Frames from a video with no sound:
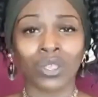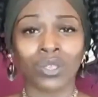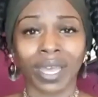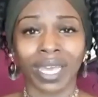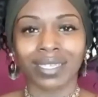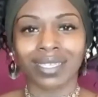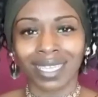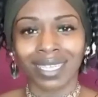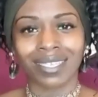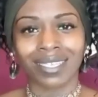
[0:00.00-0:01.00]
your
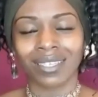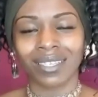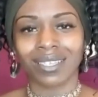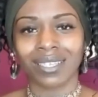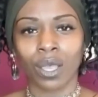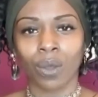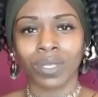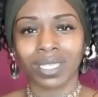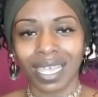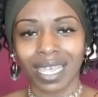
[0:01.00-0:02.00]
existence
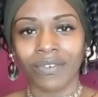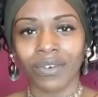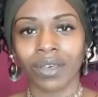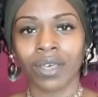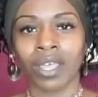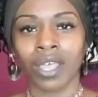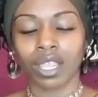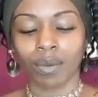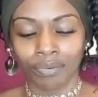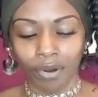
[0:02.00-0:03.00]
was never
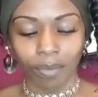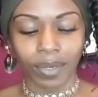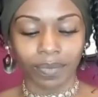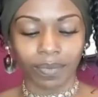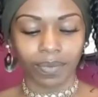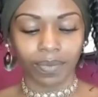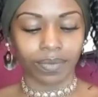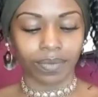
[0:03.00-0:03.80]
the problem.